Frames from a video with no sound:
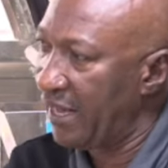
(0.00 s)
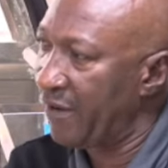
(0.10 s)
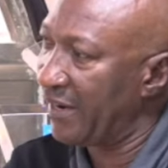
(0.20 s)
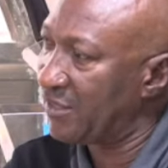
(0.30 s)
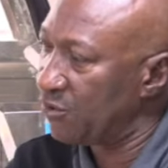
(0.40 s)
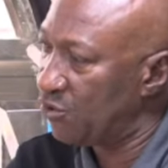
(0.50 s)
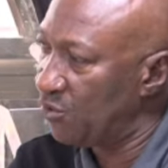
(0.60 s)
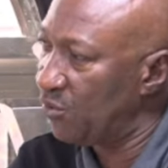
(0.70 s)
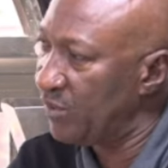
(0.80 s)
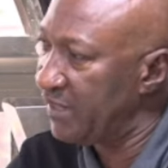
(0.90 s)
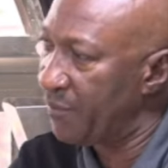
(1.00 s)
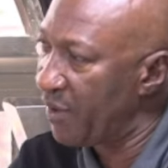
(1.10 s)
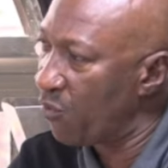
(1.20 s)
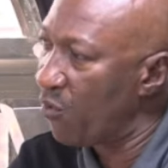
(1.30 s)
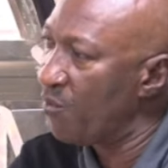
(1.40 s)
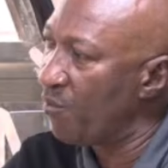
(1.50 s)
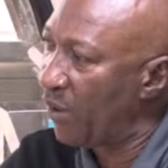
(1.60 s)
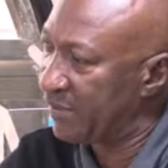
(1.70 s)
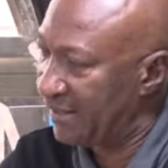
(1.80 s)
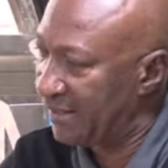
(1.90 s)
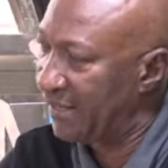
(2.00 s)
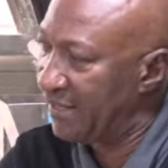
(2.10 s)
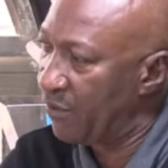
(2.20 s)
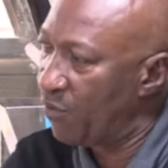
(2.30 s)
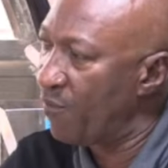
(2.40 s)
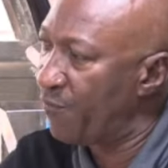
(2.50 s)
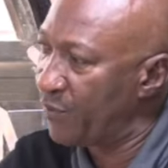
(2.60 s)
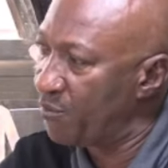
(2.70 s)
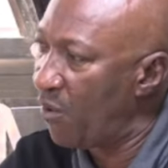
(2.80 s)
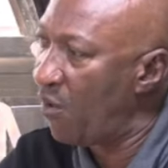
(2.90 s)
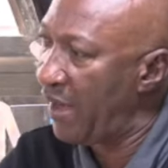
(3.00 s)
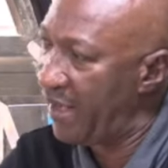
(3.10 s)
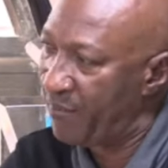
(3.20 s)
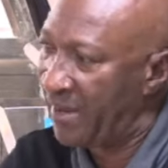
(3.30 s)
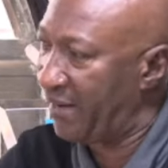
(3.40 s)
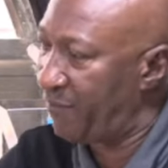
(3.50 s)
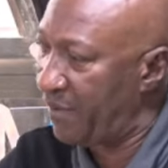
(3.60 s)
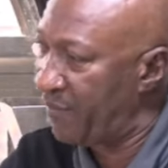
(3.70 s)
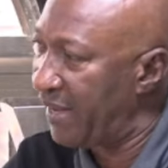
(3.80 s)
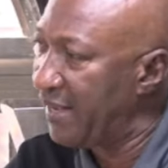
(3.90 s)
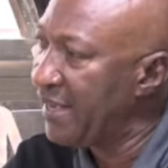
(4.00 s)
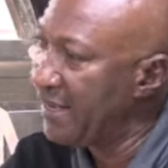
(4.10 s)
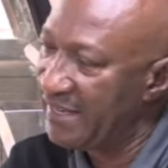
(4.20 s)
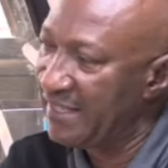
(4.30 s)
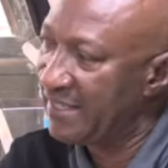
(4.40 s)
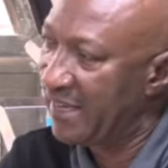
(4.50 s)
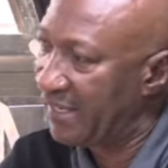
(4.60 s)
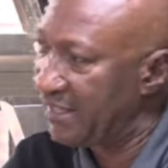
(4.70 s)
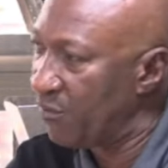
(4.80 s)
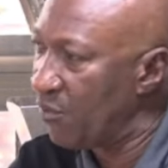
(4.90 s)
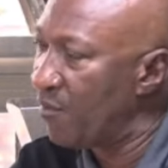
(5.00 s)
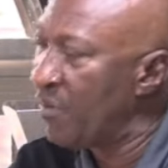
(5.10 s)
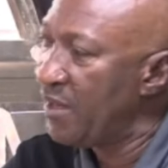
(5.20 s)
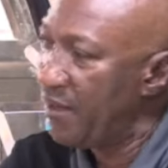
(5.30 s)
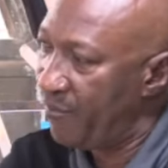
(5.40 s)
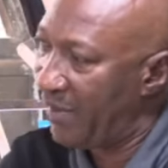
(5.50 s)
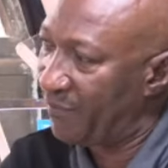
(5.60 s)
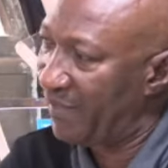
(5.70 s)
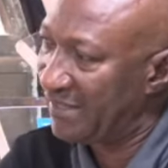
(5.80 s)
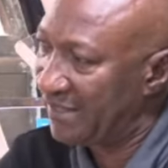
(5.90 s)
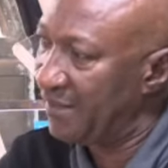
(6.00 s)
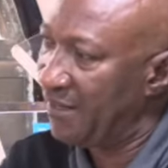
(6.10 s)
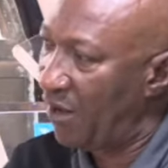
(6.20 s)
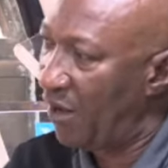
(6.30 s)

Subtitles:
Karate do, ye be womb, boxing, ye womb, football, a man and mamma, nina, ye womb. Badminton,